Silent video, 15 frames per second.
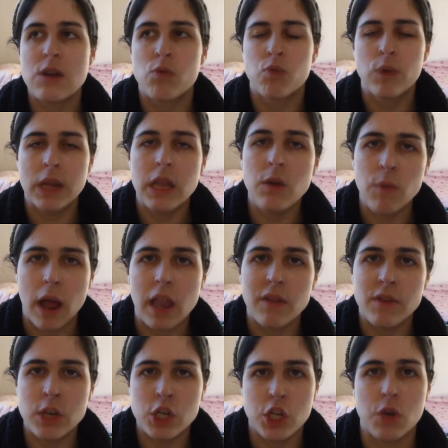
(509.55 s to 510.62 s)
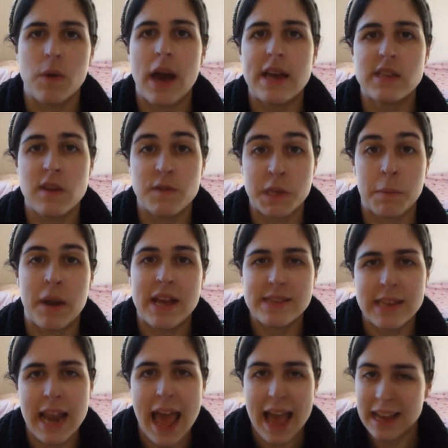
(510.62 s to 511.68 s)
Really relevant too, guys, if someone has
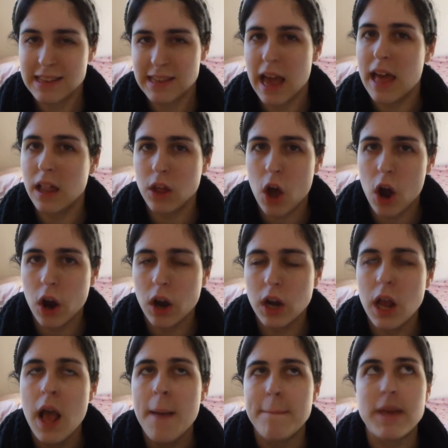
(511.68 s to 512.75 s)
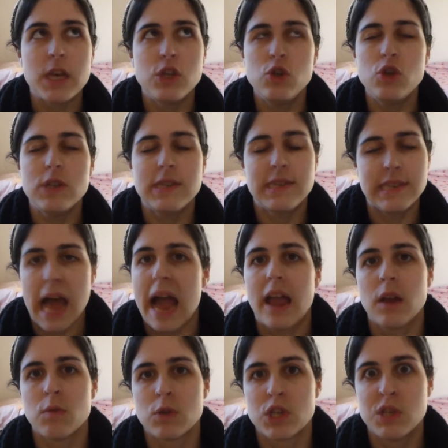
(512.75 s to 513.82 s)
an exile card, because you just
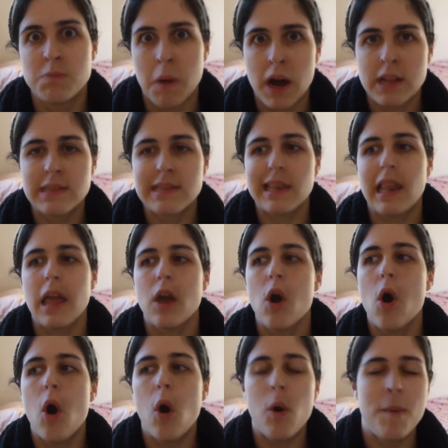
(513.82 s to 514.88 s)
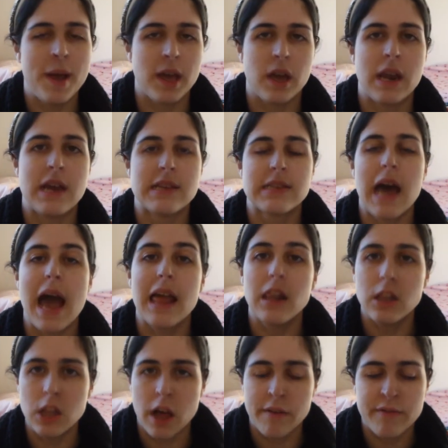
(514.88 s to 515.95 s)
sack in response. Like, oh my goodness, I
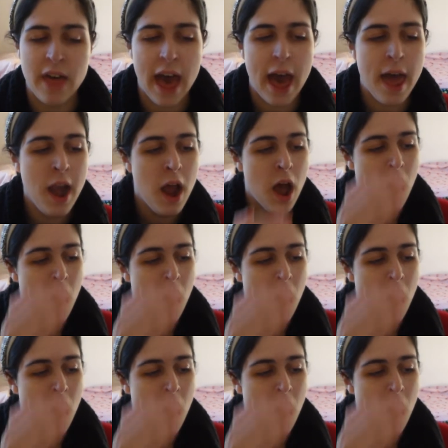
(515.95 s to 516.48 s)
love that.